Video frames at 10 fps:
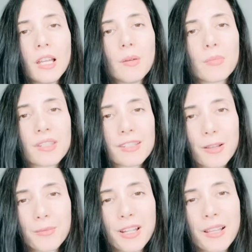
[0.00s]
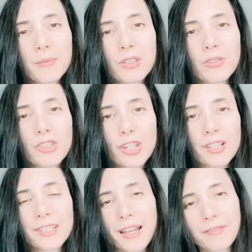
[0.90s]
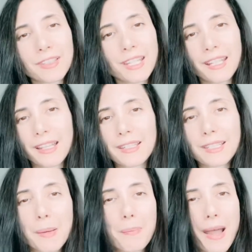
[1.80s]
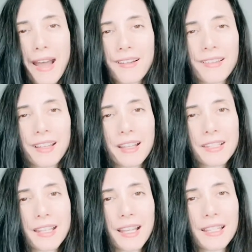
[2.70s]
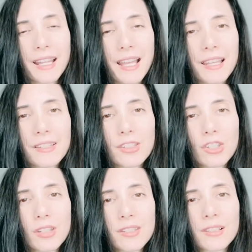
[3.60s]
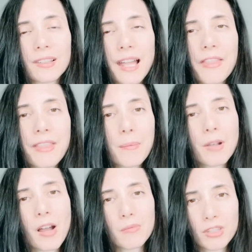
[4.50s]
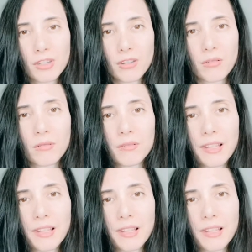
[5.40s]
But sometimes you just have to take that step back, like I said, and just let them come to you.